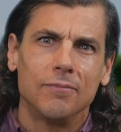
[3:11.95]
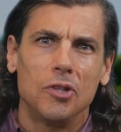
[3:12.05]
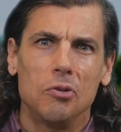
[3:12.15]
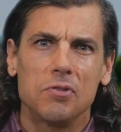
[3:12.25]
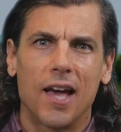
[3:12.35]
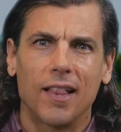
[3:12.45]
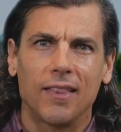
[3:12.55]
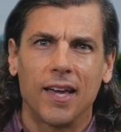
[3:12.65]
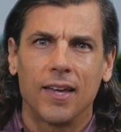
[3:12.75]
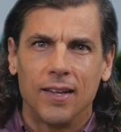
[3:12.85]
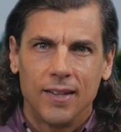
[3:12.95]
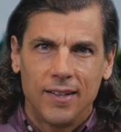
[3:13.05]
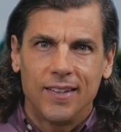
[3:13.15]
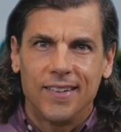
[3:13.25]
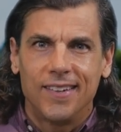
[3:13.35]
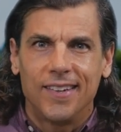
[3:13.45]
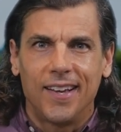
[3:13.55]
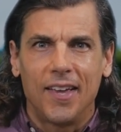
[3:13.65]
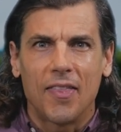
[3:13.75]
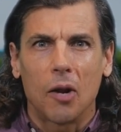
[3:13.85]
Use that link,
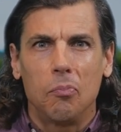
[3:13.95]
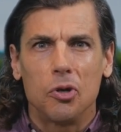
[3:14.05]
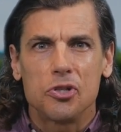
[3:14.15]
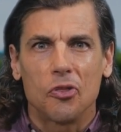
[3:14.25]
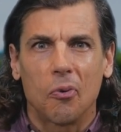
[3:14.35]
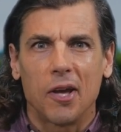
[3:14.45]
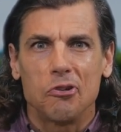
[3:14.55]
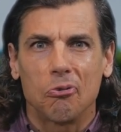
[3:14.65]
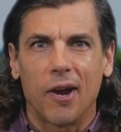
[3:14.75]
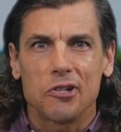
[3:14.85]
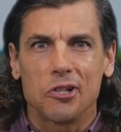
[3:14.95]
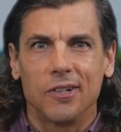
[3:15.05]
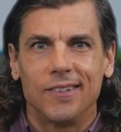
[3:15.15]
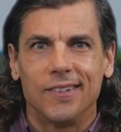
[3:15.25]
and that'll put you in the right direction.